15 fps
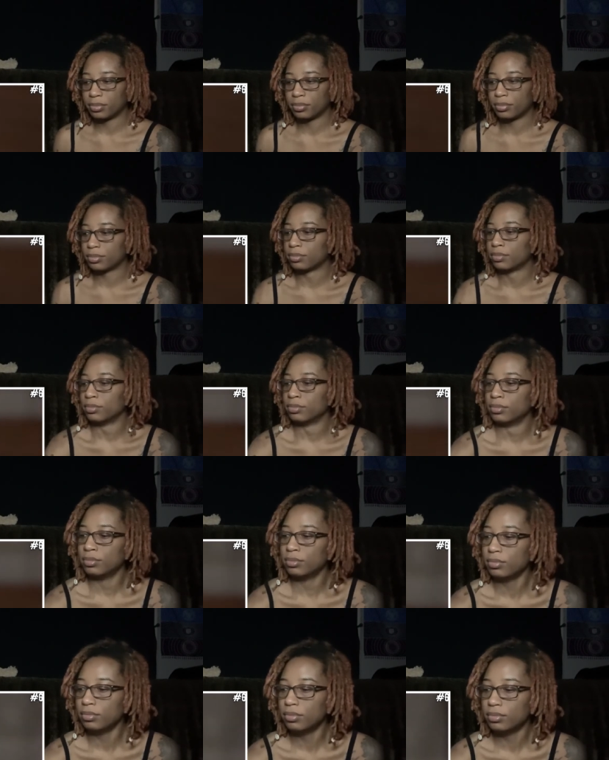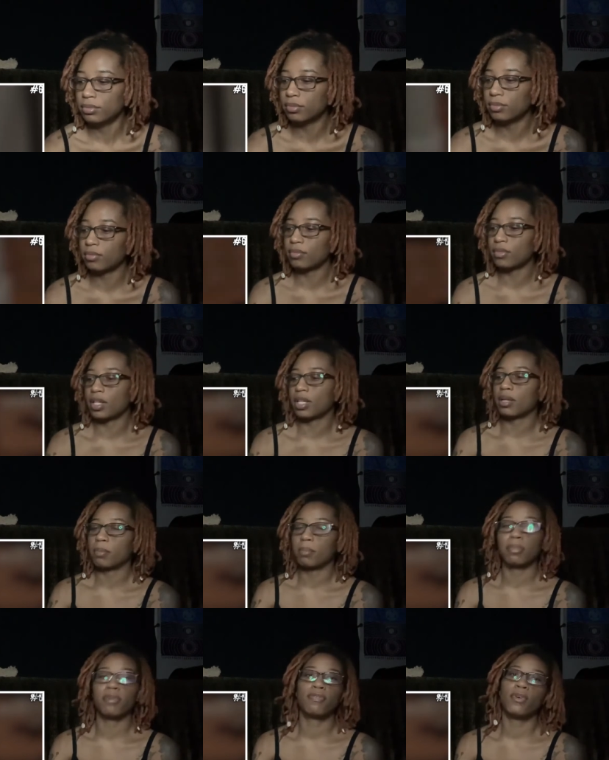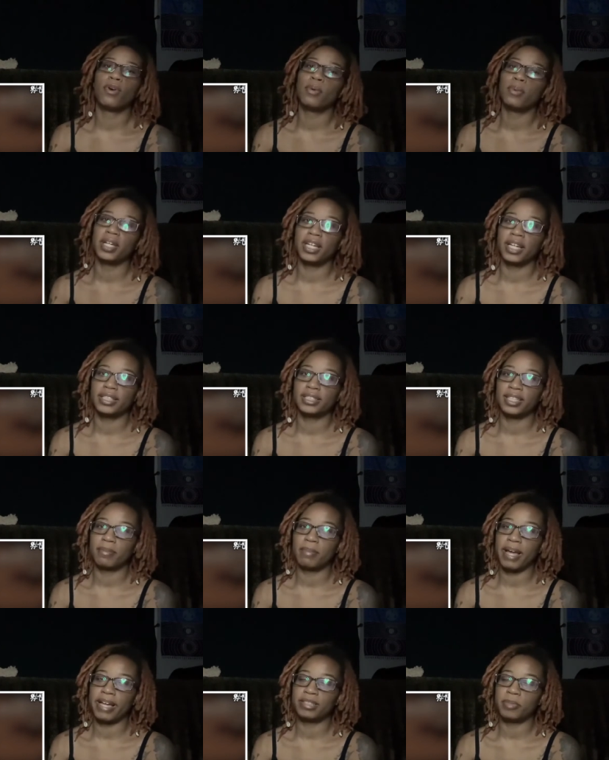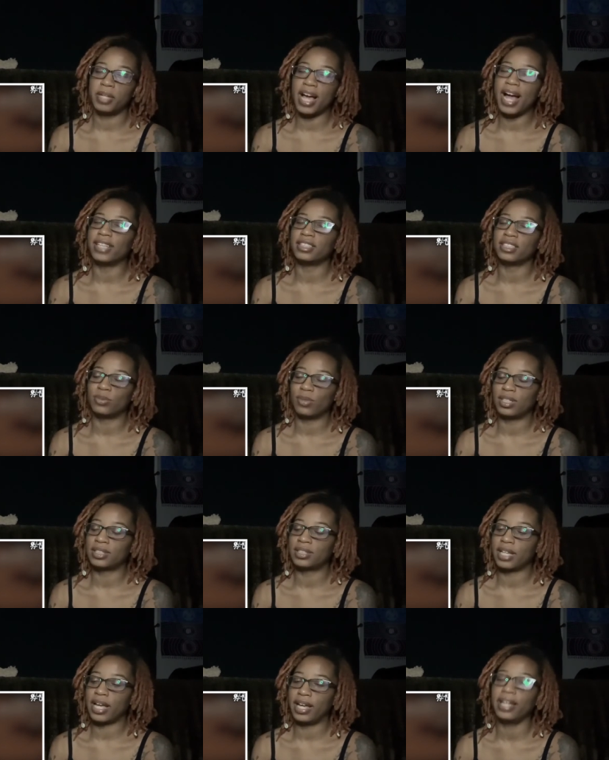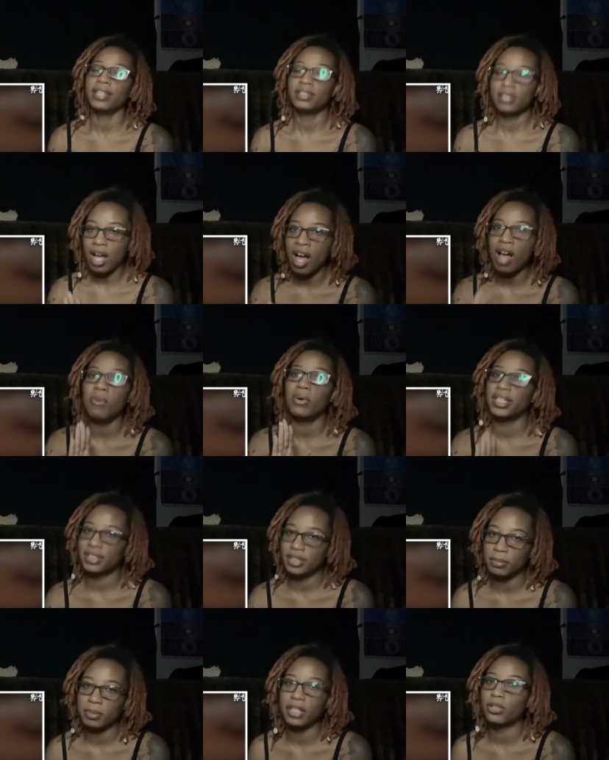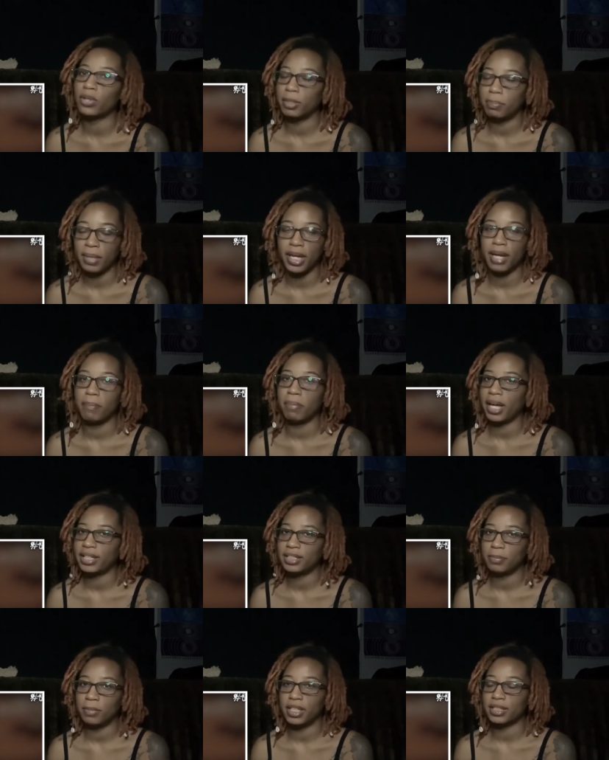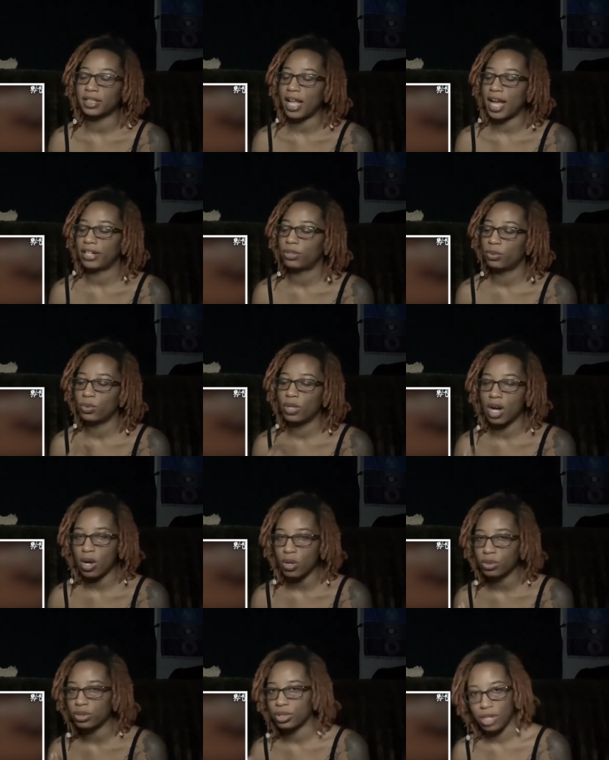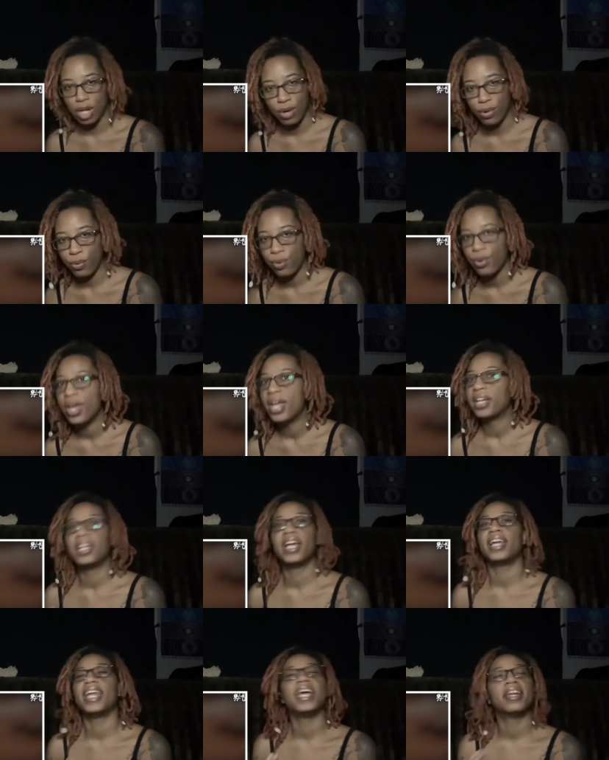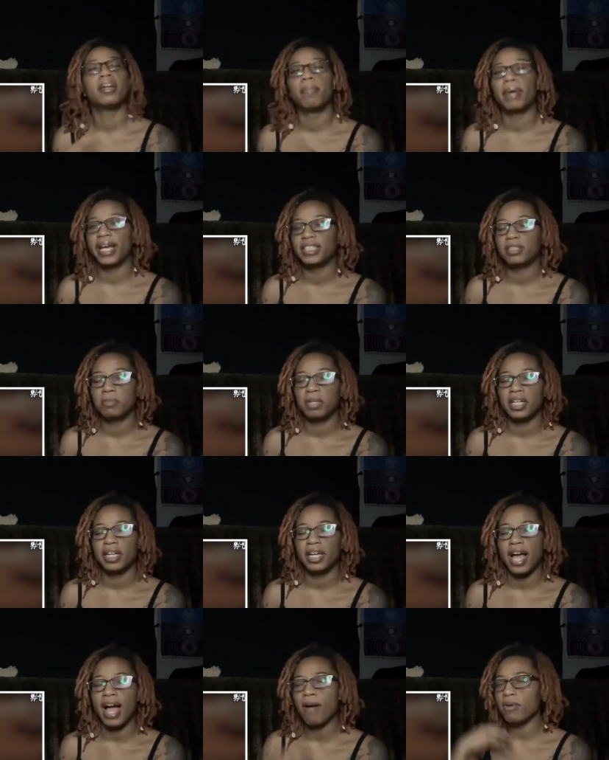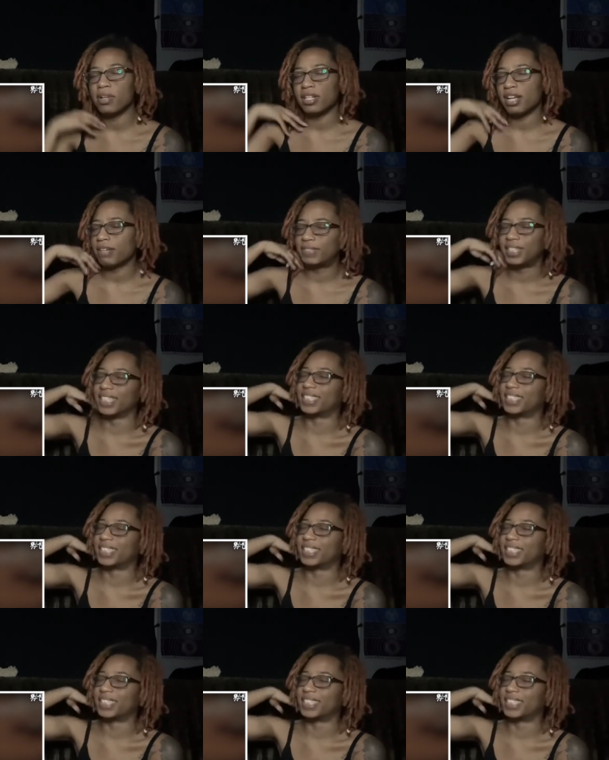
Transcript: Doing this cabinet Before we get to the basement, I just want to say it's always something creepy in basements. Like, do ghosts know that they in the basement? I would love to